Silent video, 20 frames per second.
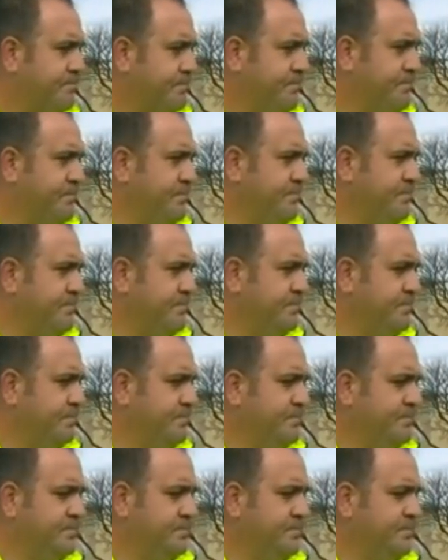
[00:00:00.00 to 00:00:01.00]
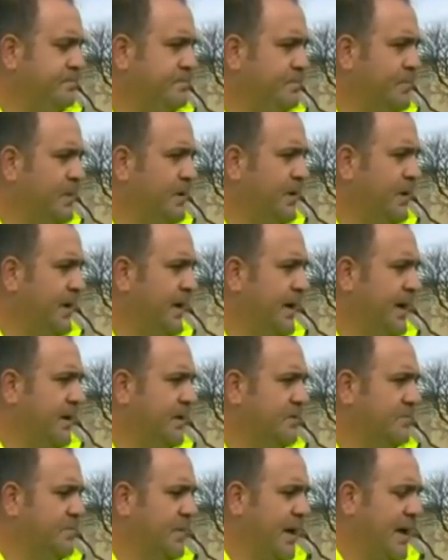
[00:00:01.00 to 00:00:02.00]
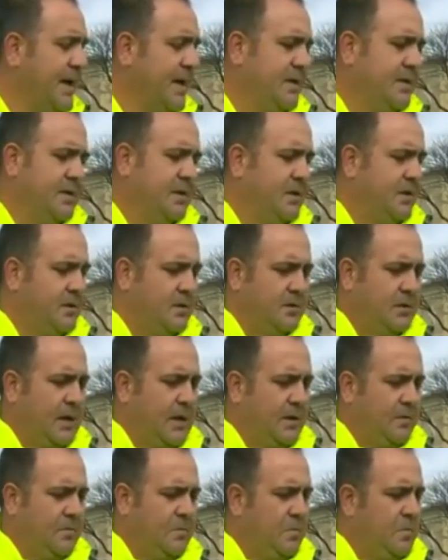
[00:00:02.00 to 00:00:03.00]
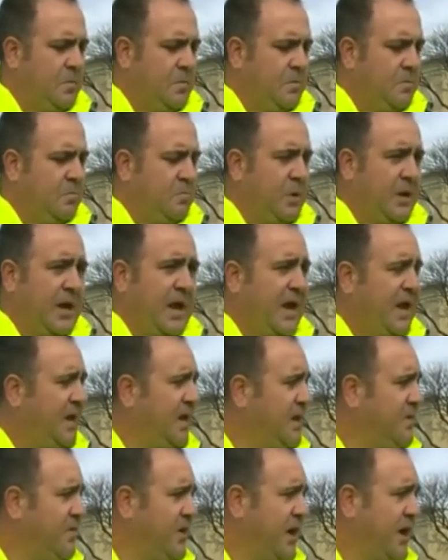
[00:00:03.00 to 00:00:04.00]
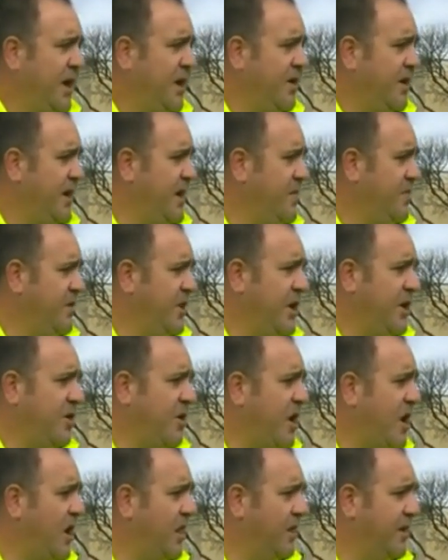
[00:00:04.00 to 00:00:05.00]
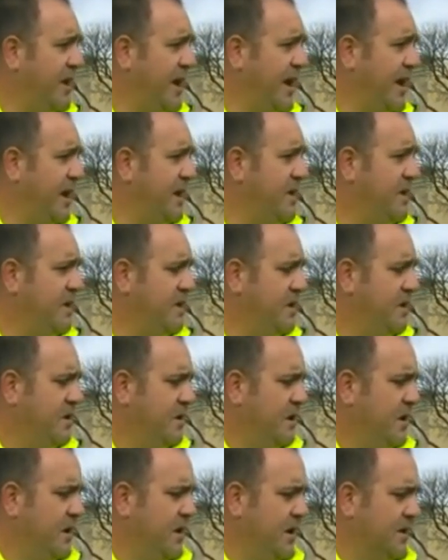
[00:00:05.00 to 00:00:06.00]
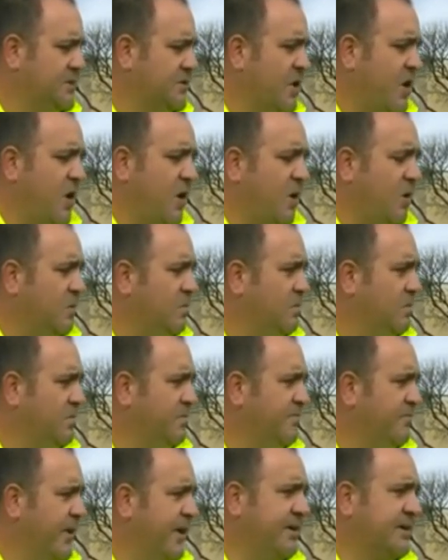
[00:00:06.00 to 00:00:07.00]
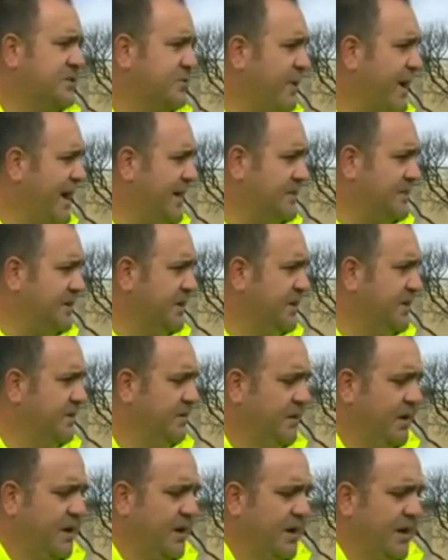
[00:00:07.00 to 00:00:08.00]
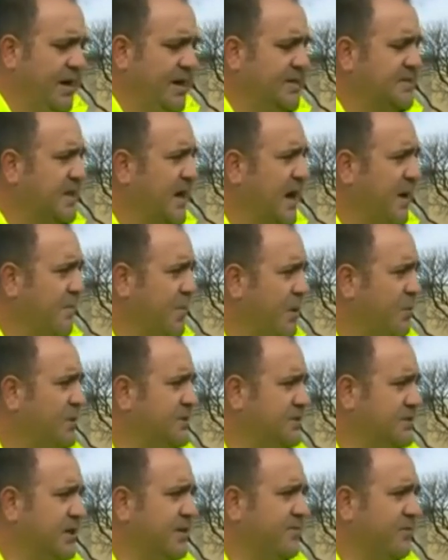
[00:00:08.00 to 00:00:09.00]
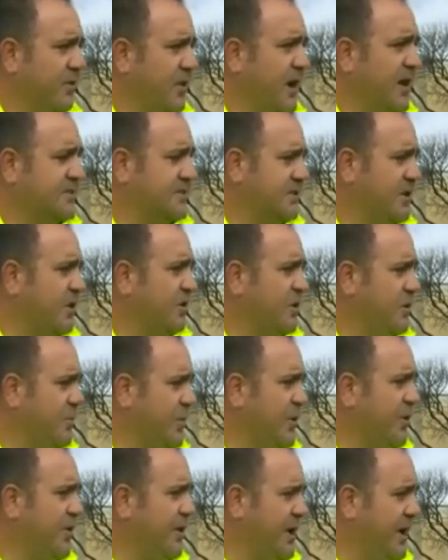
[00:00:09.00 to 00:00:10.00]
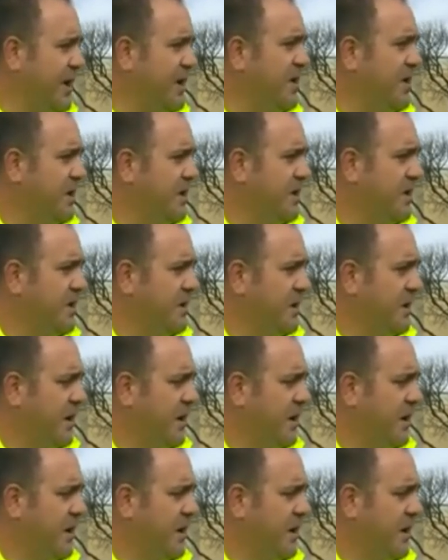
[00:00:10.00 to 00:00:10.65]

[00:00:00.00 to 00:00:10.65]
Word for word: Can you talk about that? For this to happen? Uh, it, beginning of the year, end of the year holiday, it, it's all very tragic. Uh, any time that we suffer loss in our community,